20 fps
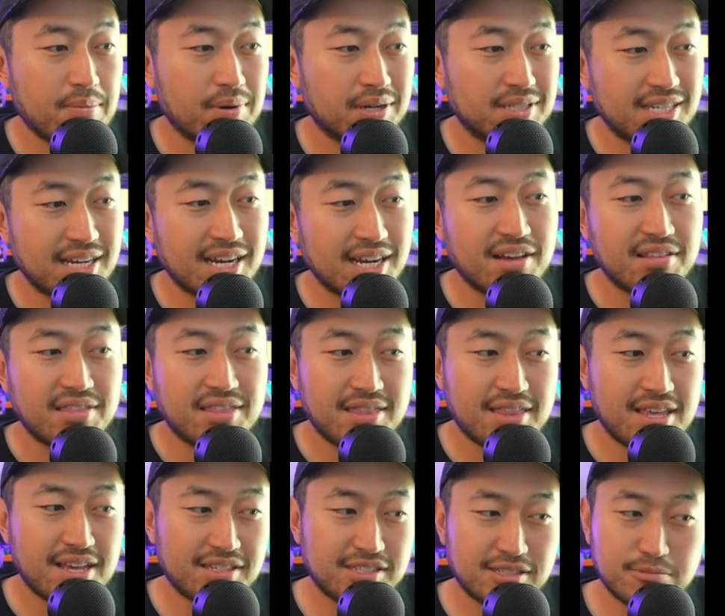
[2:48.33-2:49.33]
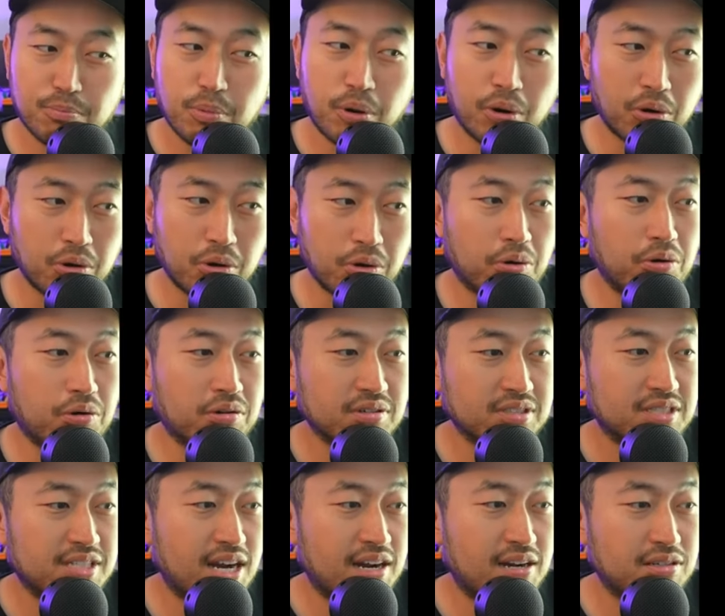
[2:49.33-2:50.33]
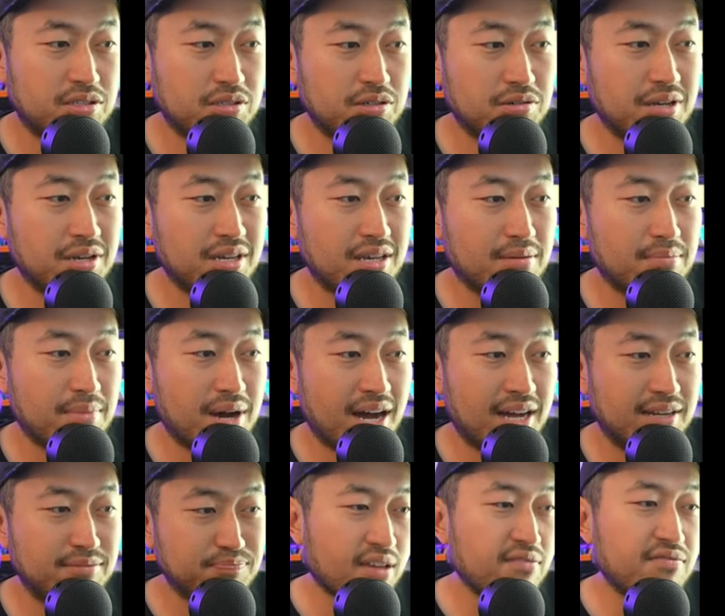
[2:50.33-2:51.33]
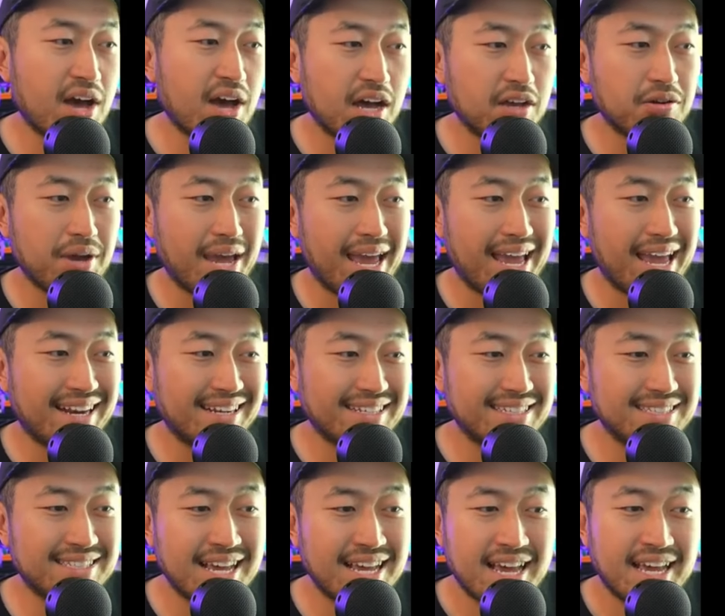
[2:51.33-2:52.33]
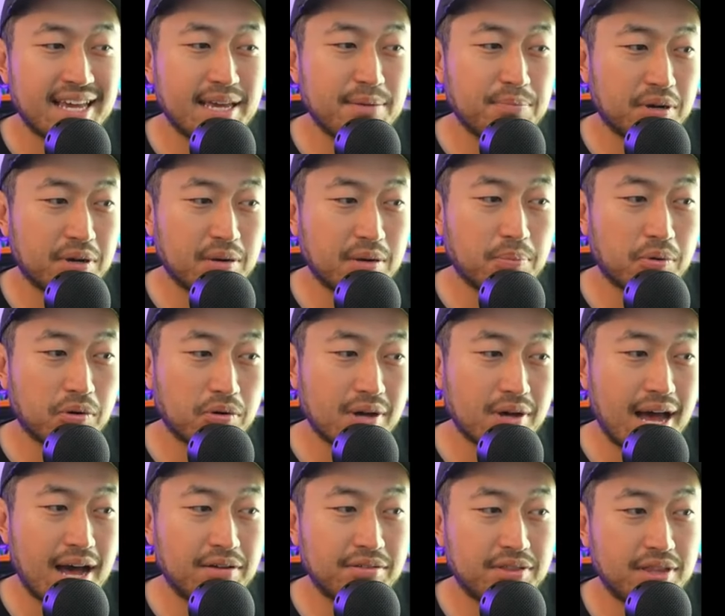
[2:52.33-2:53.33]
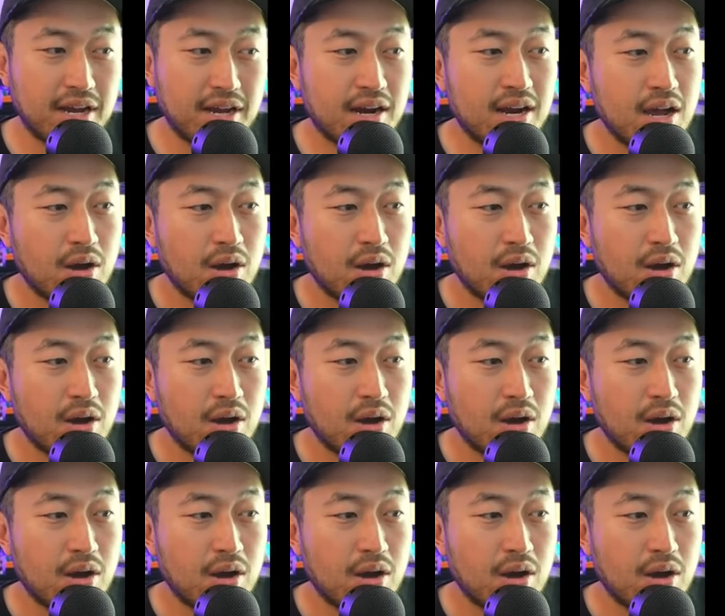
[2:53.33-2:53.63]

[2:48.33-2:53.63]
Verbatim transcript: But check out this poll. Shout out to Yaman Value Analyst. He put a poll out there.